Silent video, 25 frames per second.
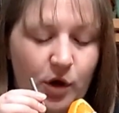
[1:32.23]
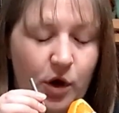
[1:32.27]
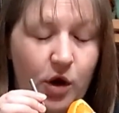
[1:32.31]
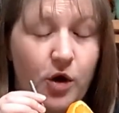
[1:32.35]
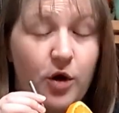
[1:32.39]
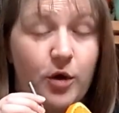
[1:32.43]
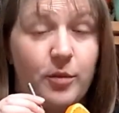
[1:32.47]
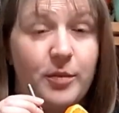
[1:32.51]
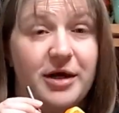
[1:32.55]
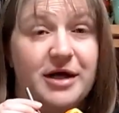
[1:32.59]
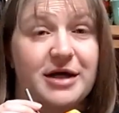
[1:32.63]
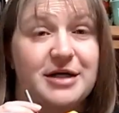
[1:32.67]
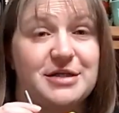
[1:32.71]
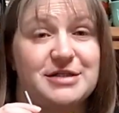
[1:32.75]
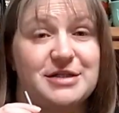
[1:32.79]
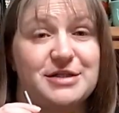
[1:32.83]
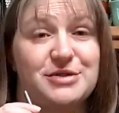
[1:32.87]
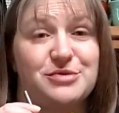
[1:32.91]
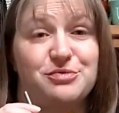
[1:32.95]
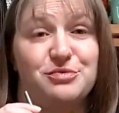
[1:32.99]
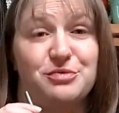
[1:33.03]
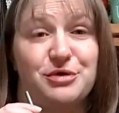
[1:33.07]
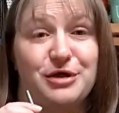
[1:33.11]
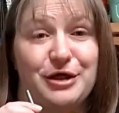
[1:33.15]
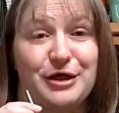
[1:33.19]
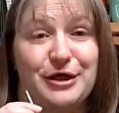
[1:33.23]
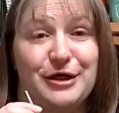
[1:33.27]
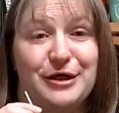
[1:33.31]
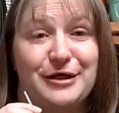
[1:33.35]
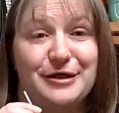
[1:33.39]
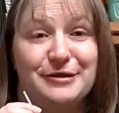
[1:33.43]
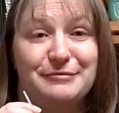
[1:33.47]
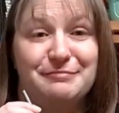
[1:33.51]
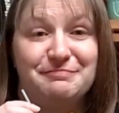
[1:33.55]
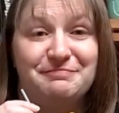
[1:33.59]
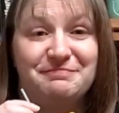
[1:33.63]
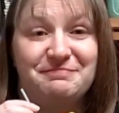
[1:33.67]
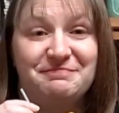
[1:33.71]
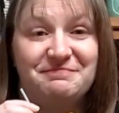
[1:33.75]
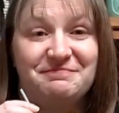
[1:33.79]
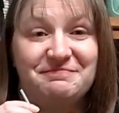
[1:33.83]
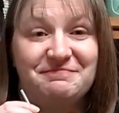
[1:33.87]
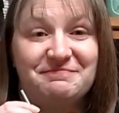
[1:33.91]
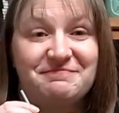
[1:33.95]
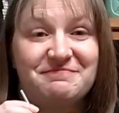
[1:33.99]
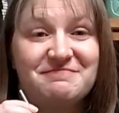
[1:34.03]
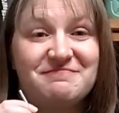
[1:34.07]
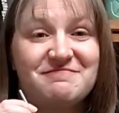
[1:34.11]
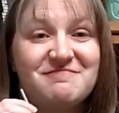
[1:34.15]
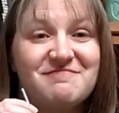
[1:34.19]
Oh my gosh, that's really good.
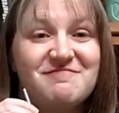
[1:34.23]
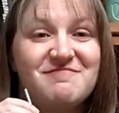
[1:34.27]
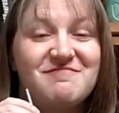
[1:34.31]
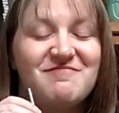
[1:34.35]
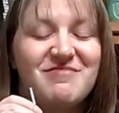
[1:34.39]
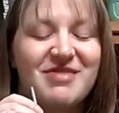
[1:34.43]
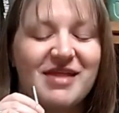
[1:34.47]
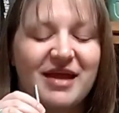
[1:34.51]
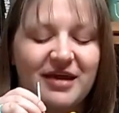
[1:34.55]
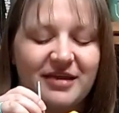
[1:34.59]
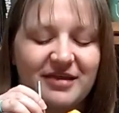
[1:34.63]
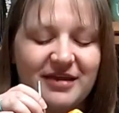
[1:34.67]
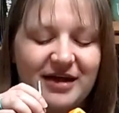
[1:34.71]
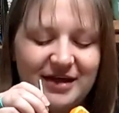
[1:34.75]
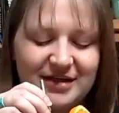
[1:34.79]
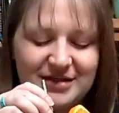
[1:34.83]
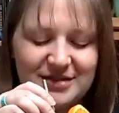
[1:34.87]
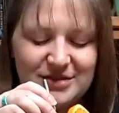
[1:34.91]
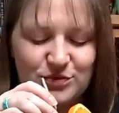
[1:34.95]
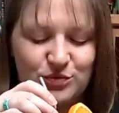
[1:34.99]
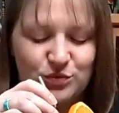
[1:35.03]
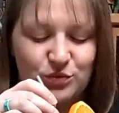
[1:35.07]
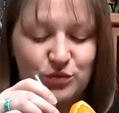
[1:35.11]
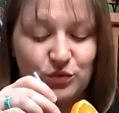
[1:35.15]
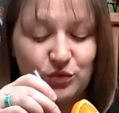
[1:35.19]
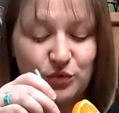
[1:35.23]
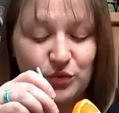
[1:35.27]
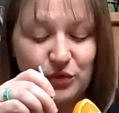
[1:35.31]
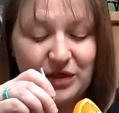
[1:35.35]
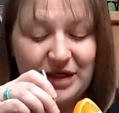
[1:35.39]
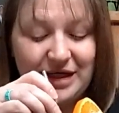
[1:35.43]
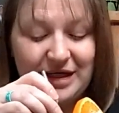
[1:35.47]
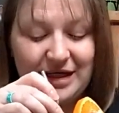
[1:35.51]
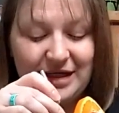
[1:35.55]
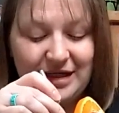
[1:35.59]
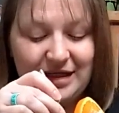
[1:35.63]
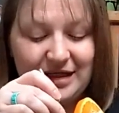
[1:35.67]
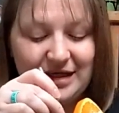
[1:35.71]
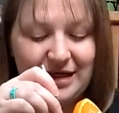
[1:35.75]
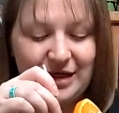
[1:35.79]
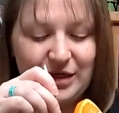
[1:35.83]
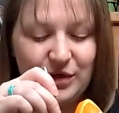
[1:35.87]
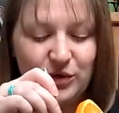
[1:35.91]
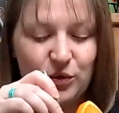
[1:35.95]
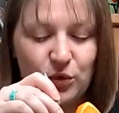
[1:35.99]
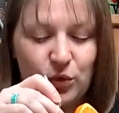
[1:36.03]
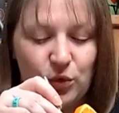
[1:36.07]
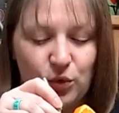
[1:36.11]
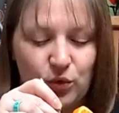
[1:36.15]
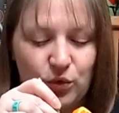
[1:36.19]
That is really,
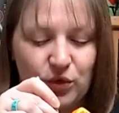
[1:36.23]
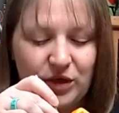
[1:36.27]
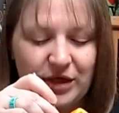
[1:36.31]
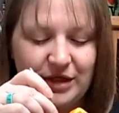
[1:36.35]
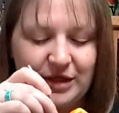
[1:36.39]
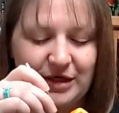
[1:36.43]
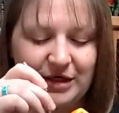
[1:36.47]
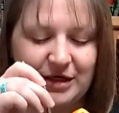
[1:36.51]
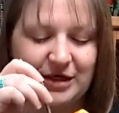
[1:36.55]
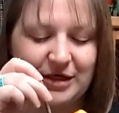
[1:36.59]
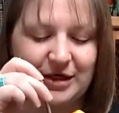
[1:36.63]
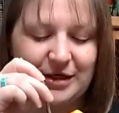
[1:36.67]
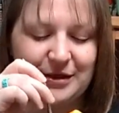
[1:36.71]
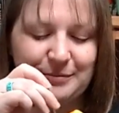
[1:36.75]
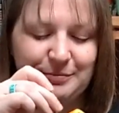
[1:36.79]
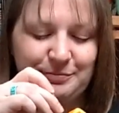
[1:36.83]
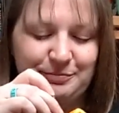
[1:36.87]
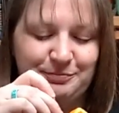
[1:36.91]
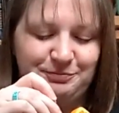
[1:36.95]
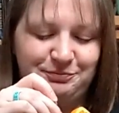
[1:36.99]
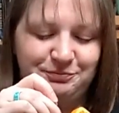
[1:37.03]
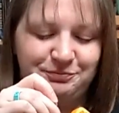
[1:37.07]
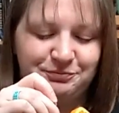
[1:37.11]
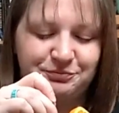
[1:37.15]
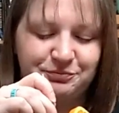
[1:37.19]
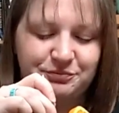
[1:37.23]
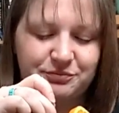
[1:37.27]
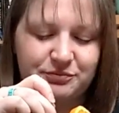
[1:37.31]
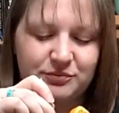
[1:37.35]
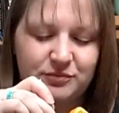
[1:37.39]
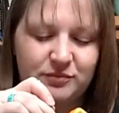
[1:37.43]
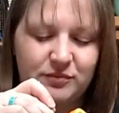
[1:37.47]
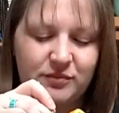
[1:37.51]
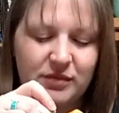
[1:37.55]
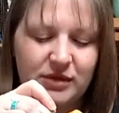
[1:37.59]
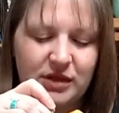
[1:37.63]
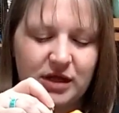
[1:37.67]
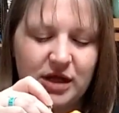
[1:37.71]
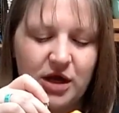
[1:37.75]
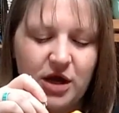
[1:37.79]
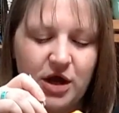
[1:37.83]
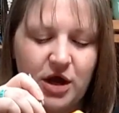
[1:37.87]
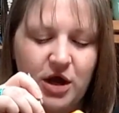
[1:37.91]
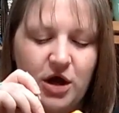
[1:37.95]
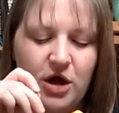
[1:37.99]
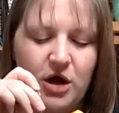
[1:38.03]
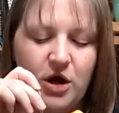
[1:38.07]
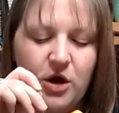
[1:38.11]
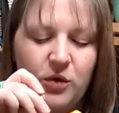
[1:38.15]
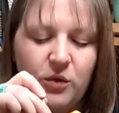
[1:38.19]
really good.
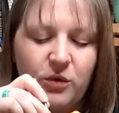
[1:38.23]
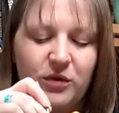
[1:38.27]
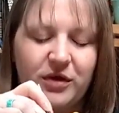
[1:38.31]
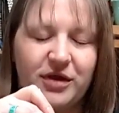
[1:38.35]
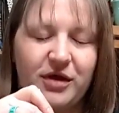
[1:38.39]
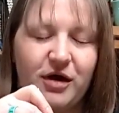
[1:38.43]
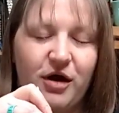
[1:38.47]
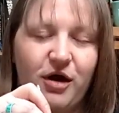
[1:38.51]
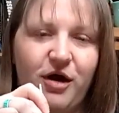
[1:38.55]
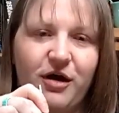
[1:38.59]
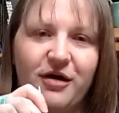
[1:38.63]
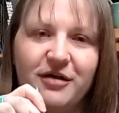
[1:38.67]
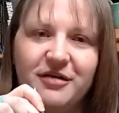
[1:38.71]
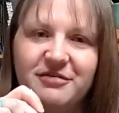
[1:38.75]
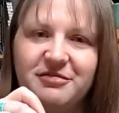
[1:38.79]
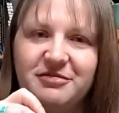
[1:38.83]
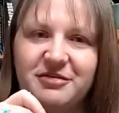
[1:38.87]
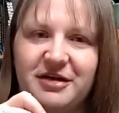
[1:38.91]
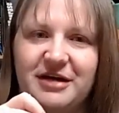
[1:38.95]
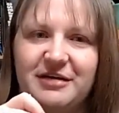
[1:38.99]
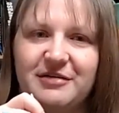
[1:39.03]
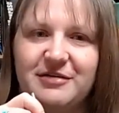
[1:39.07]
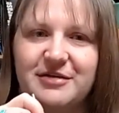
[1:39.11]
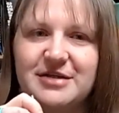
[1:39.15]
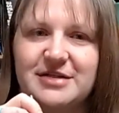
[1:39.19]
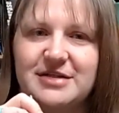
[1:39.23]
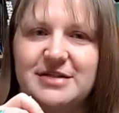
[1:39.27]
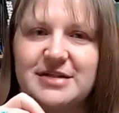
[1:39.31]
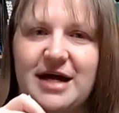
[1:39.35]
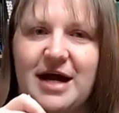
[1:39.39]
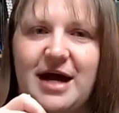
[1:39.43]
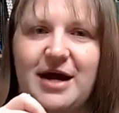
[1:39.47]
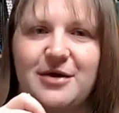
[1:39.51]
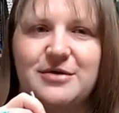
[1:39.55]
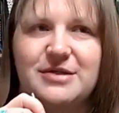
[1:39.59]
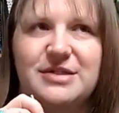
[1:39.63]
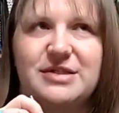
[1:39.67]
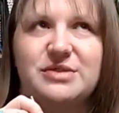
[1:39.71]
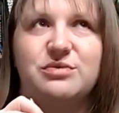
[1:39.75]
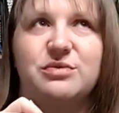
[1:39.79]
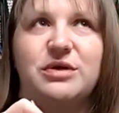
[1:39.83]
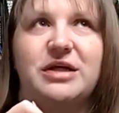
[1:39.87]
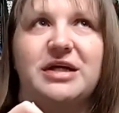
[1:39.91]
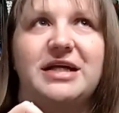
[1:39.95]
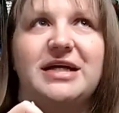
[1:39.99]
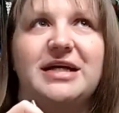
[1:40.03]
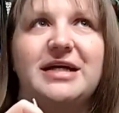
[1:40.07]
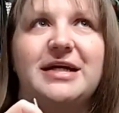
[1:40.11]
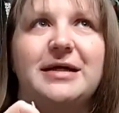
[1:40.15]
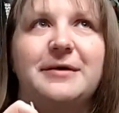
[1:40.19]
With all the flavors, I was
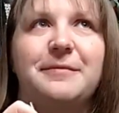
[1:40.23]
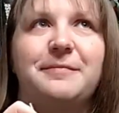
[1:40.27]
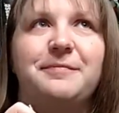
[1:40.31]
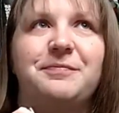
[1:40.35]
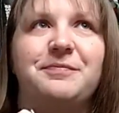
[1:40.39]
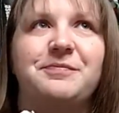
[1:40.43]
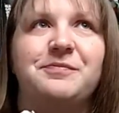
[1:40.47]
really